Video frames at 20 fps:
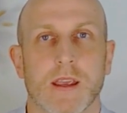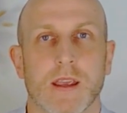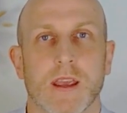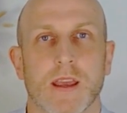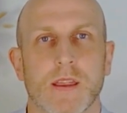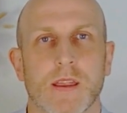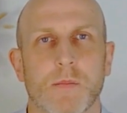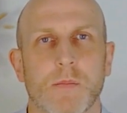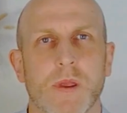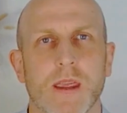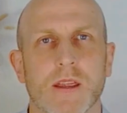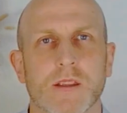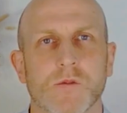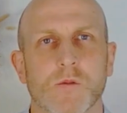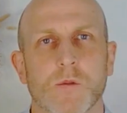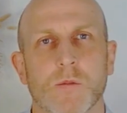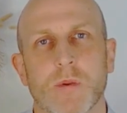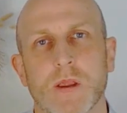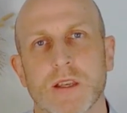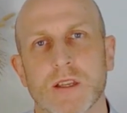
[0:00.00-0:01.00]
and the amounts
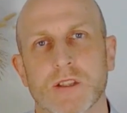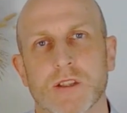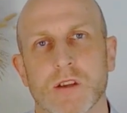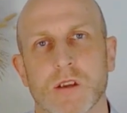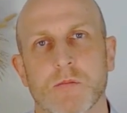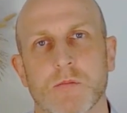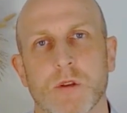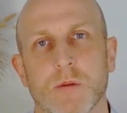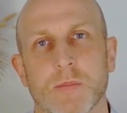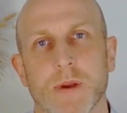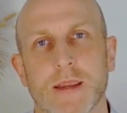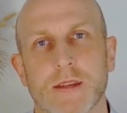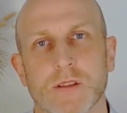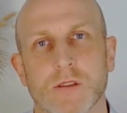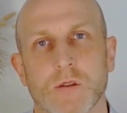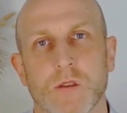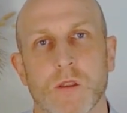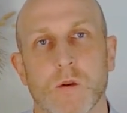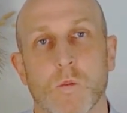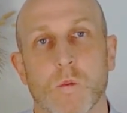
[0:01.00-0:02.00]
will be determined
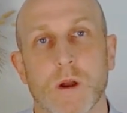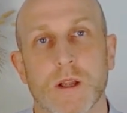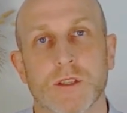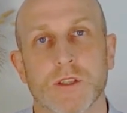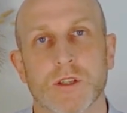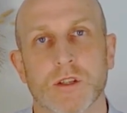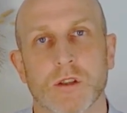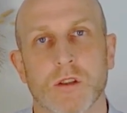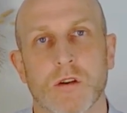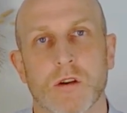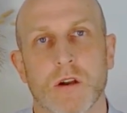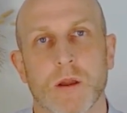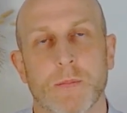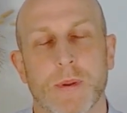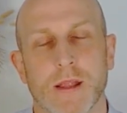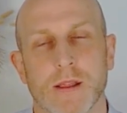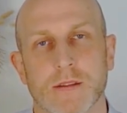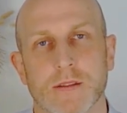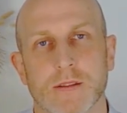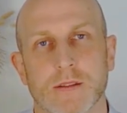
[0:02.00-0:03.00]
based on the 1 July
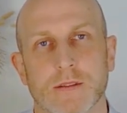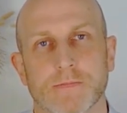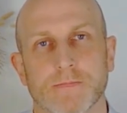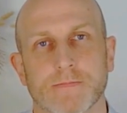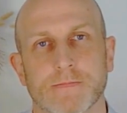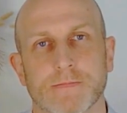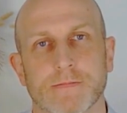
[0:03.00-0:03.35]
balance.